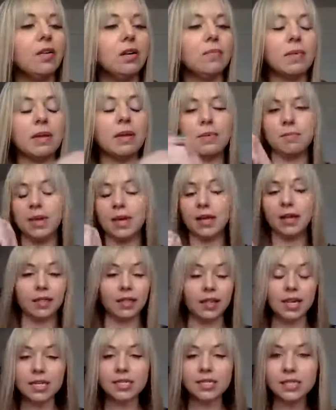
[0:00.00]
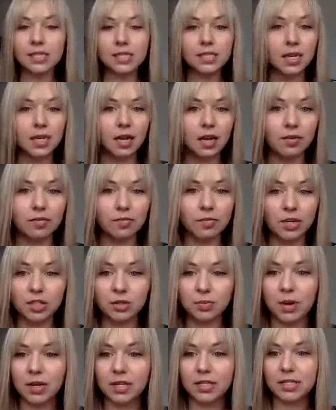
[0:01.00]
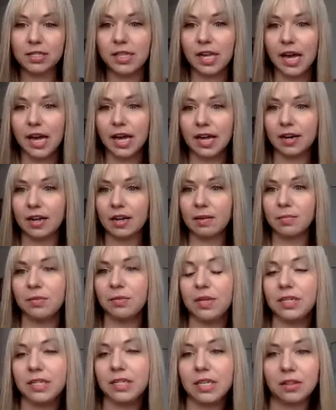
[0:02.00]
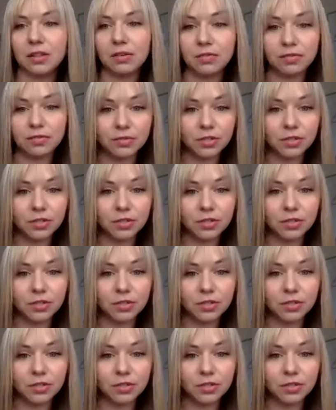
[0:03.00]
or maybe make a list of which ones that you need to either